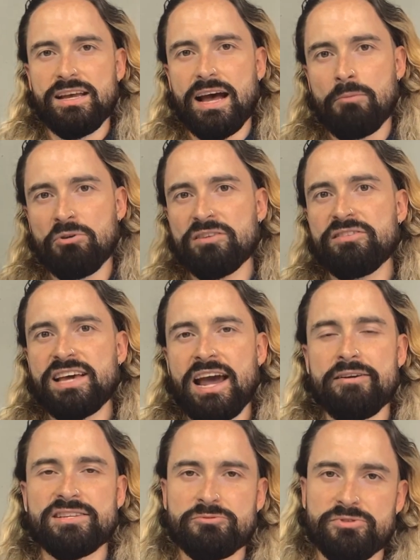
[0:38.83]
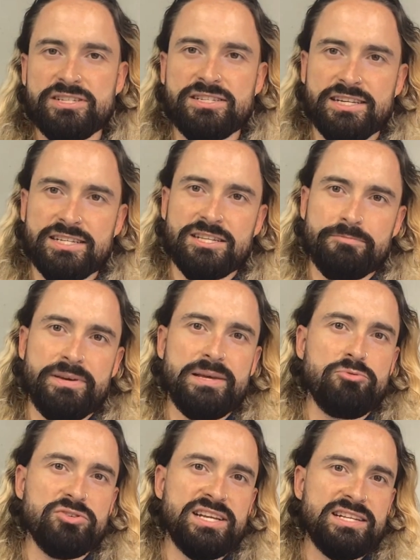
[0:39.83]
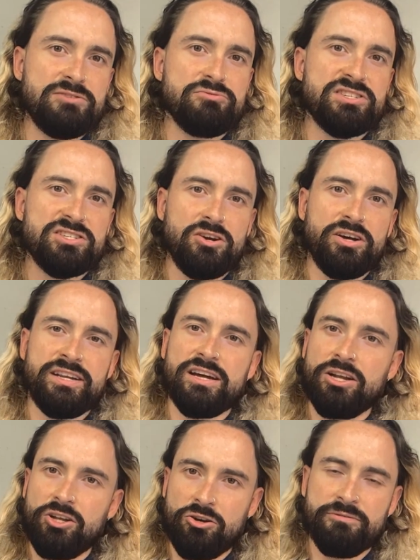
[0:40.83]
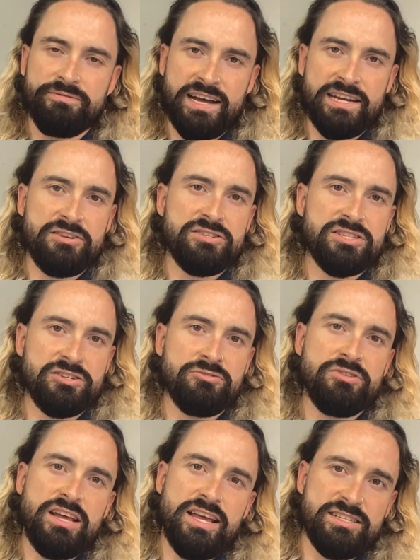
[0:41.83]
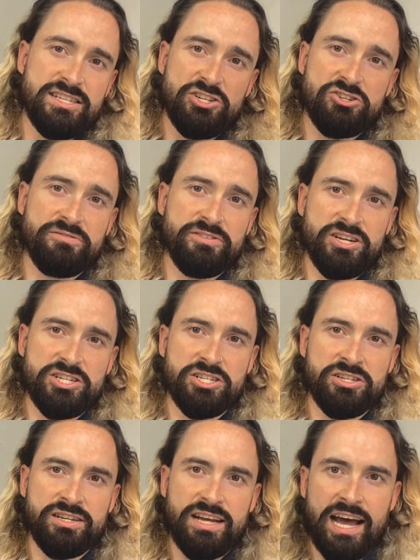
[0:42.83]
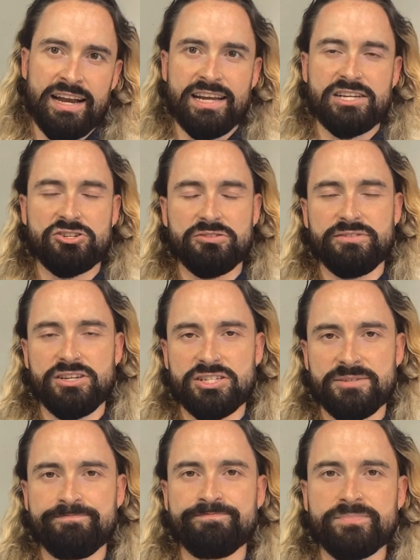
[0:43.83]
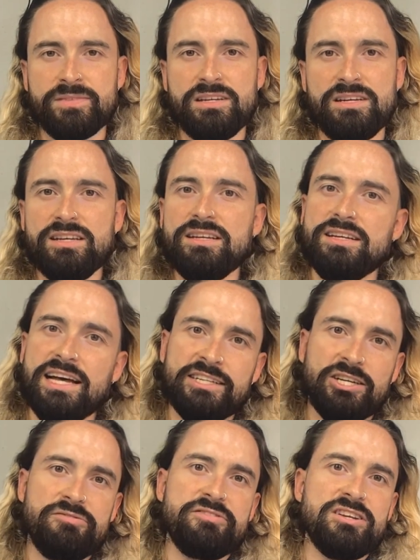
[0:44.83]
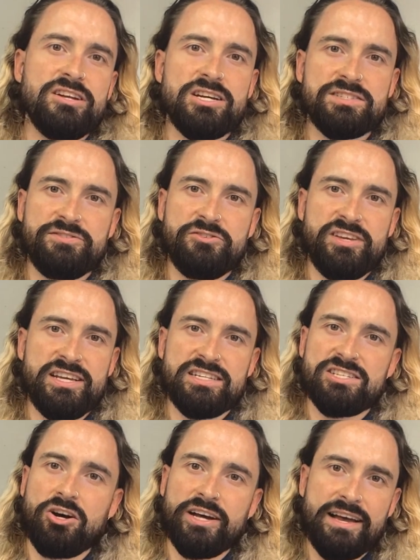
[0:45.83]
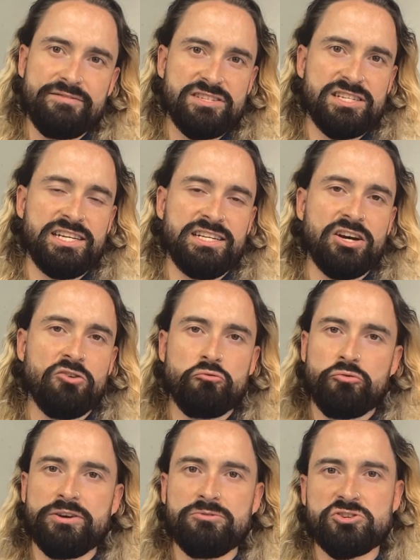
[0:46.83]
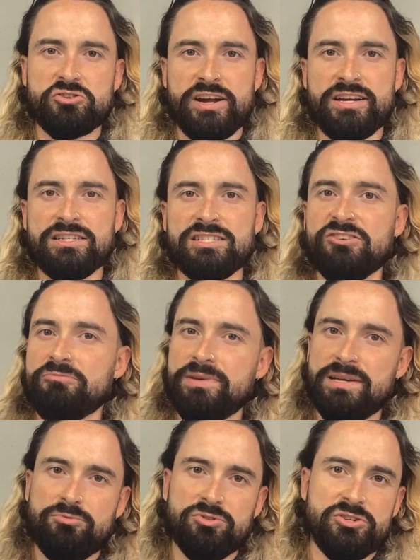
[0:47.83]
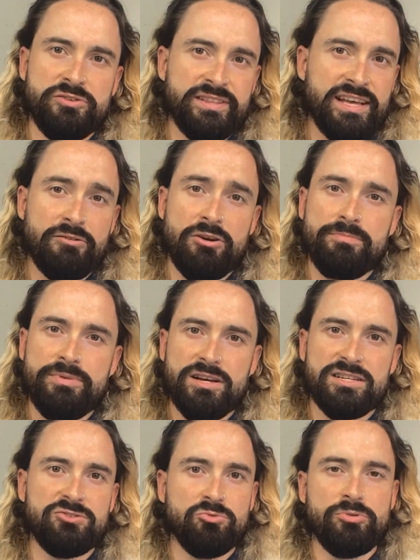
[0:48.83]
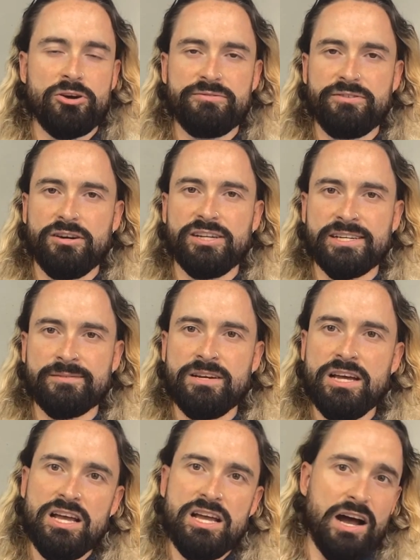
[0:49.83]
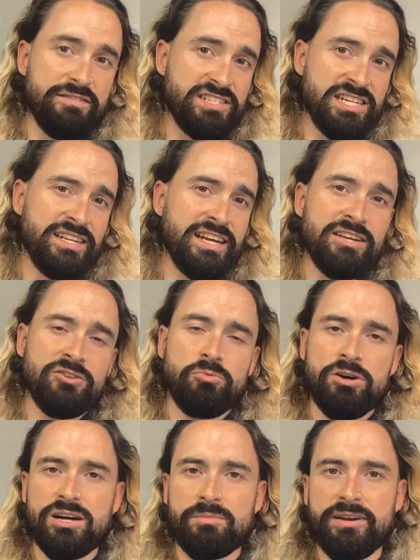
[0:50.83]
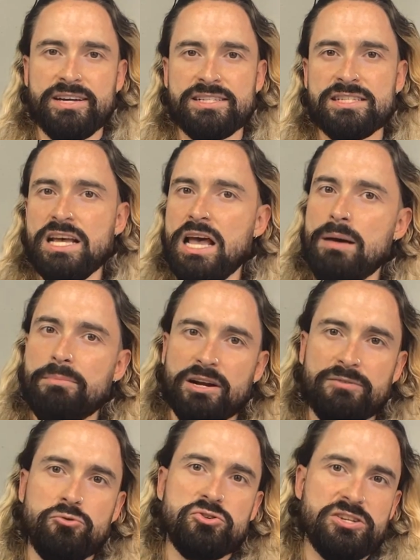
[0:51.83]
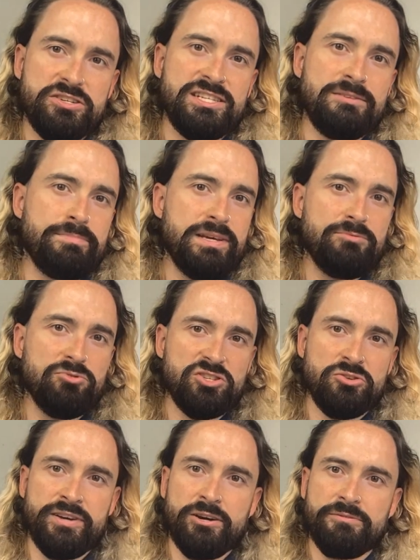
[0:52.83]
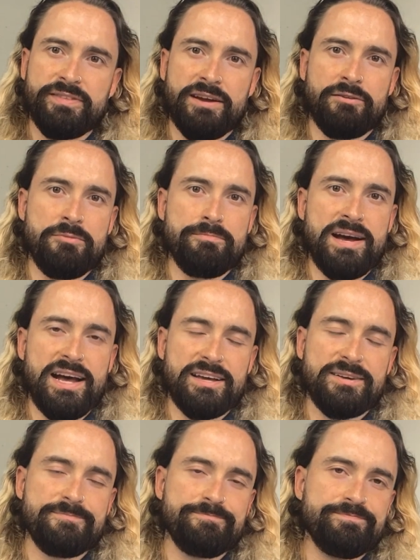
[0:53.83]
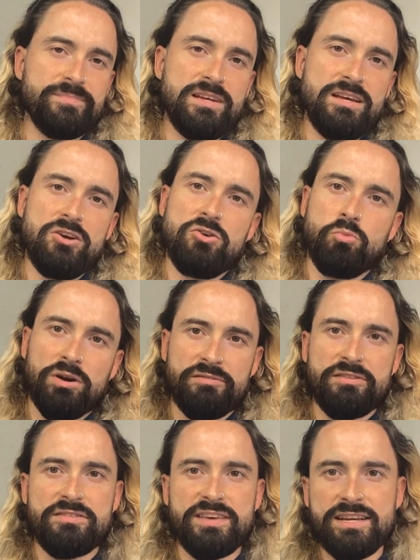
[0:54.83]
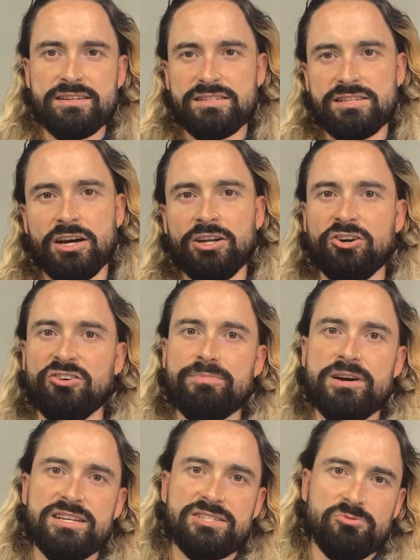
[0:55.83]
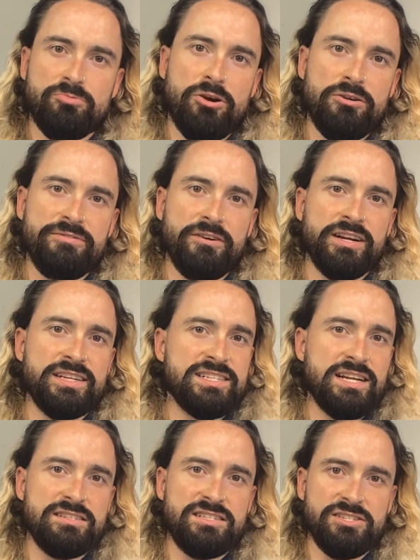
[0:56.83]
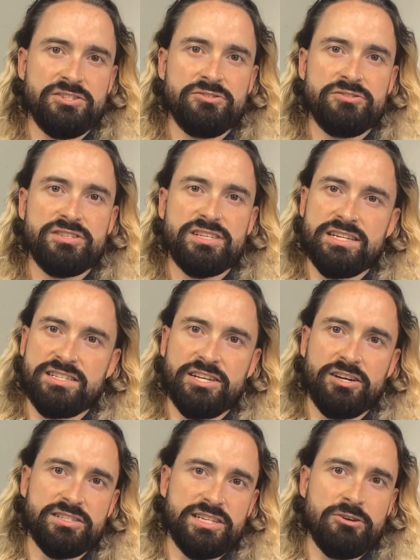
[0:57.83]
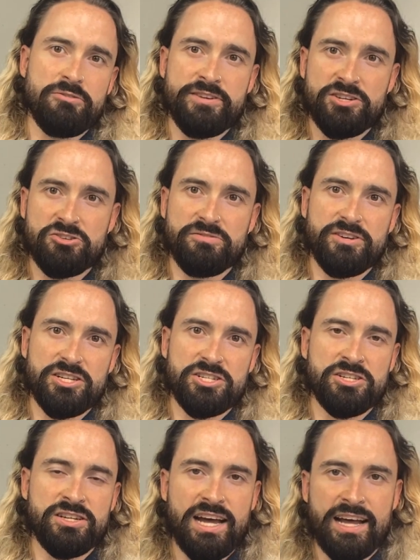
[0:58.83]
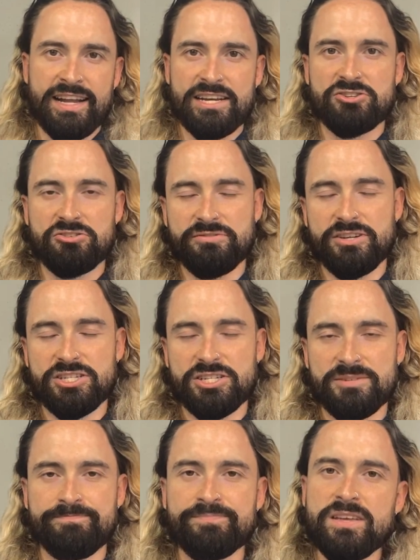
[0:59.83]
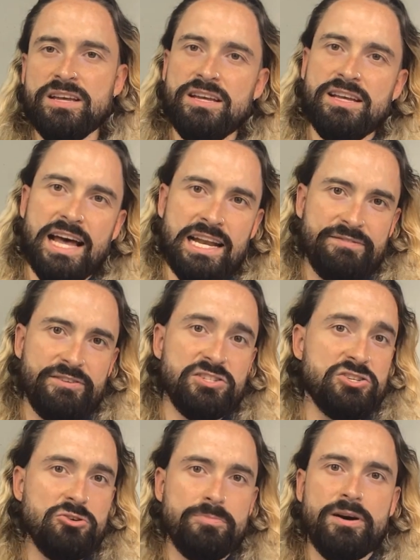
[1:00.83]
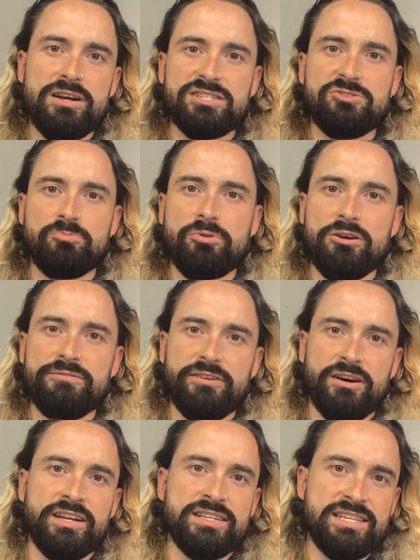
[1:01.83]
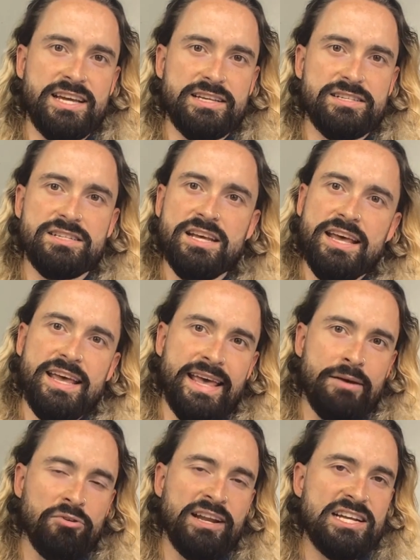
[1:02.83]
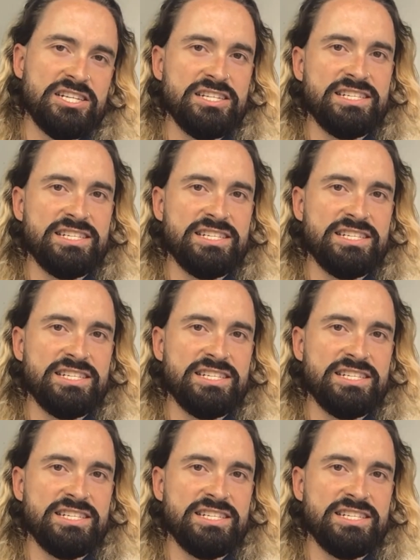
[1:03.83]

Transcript: And one of the characteristics that people tend to assign a lot of value to is introversion and extroversion. And over the last few years, I have seen a real trend of people doing their own personal profiling. I've seen it in the workplace, but I've also seen people do it off their own back. One of the things that a lot of personal profiling tends to use is the idea of introversion and extroversion. And if you do a personal profiling test, it will actually